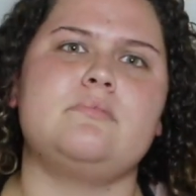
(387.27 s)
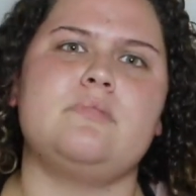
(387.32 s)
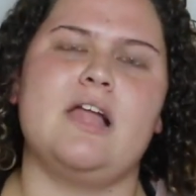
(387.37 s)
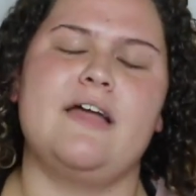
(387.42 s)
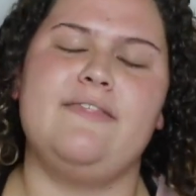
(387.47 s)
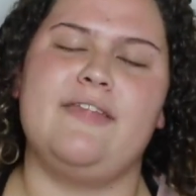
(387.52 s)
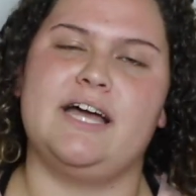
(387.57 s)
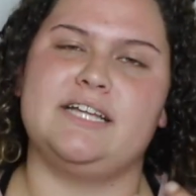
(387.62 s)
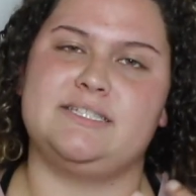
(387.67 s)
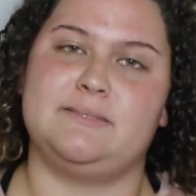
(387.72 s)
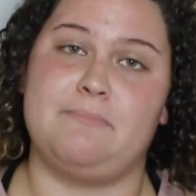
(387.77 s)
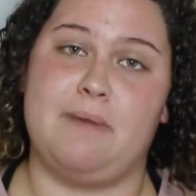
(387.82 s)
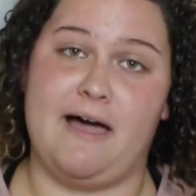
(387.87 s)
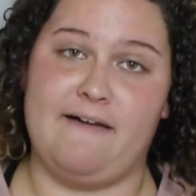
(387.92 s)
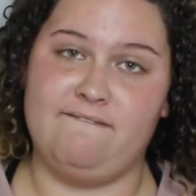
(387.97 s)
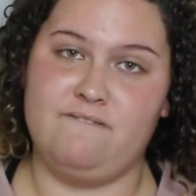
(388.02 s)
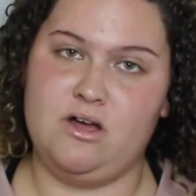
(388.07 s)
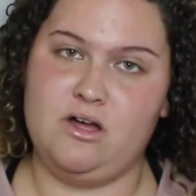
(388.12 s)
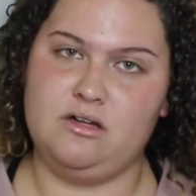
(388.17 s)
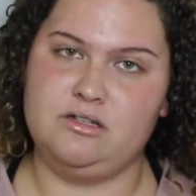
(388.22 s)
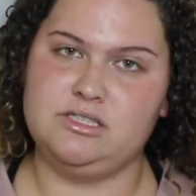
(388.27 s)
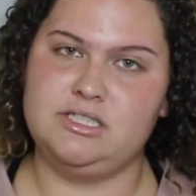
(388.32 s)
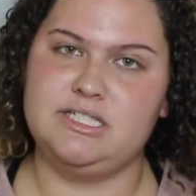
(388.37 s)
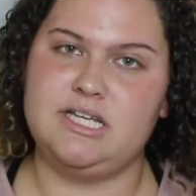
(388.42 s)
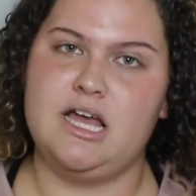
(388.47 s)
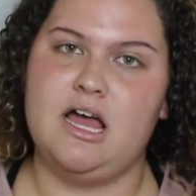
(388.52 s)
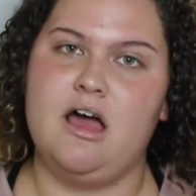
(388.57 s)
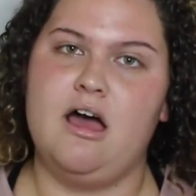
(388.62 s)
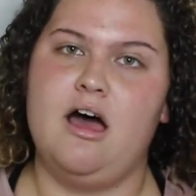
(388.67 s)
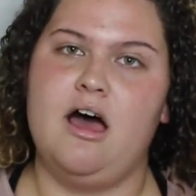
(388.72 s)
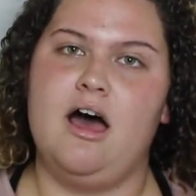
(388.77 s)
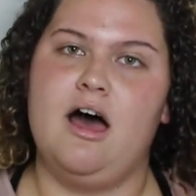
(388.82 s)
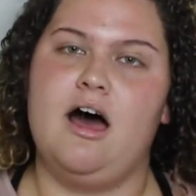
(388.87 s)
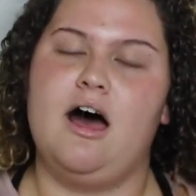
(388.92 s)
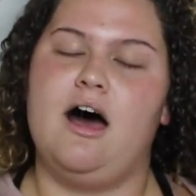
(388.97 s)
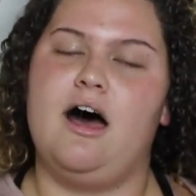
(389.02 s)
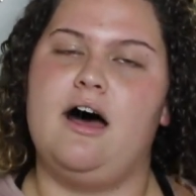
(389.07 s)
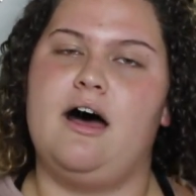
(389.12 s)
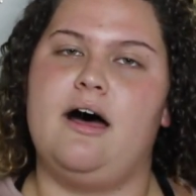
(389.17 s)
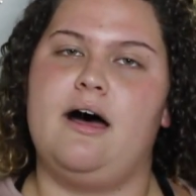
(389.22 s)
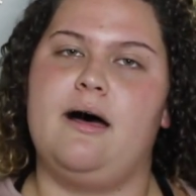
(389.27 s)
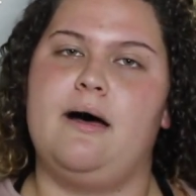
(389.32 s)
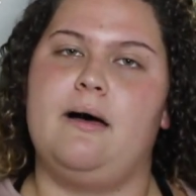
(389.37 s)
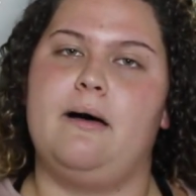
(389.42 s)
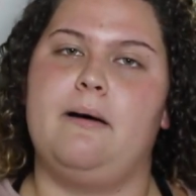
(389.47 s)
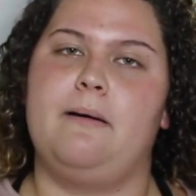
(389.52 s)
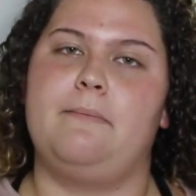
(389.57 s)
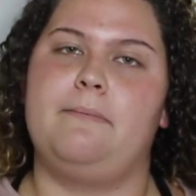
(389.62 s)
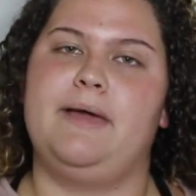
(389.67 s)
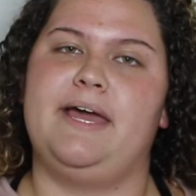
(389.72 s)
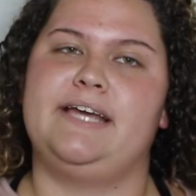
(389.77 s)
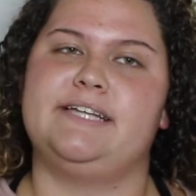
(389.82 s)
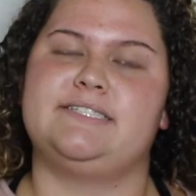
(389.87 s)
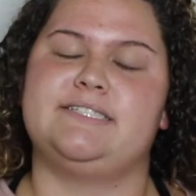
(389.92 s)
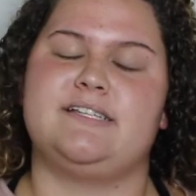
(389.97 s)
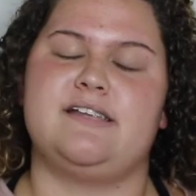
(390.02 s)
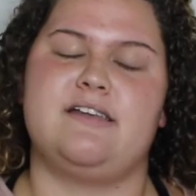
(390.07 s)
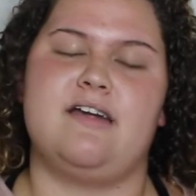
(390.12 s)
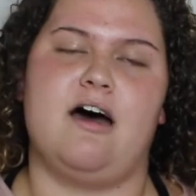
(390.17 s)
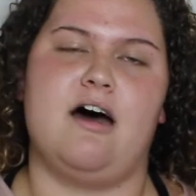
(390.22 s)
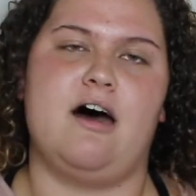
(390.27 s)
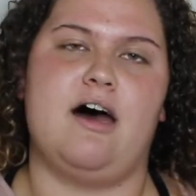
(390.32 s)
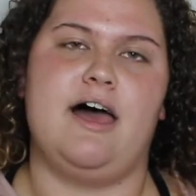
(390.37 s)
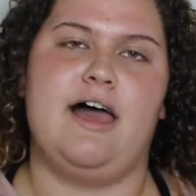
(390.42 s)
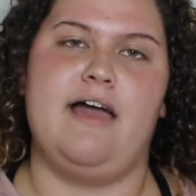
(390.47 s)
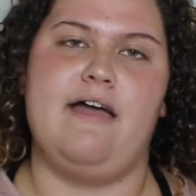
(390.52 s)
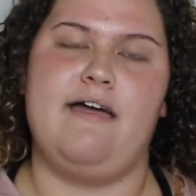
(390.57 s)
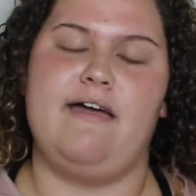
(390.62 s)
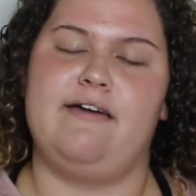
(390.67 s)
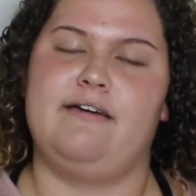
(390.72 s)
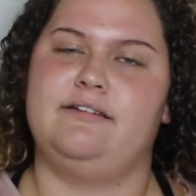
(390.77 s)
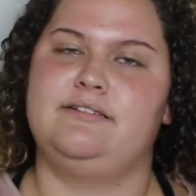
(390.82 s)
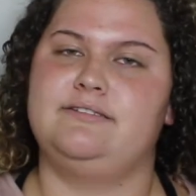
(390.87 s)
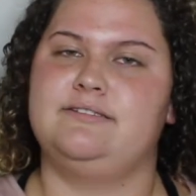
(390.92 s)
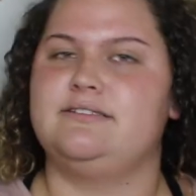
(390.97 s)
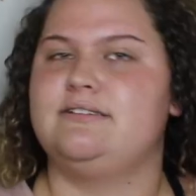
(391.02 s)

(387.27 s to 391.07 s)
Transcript: And that's my fault. Um, it's not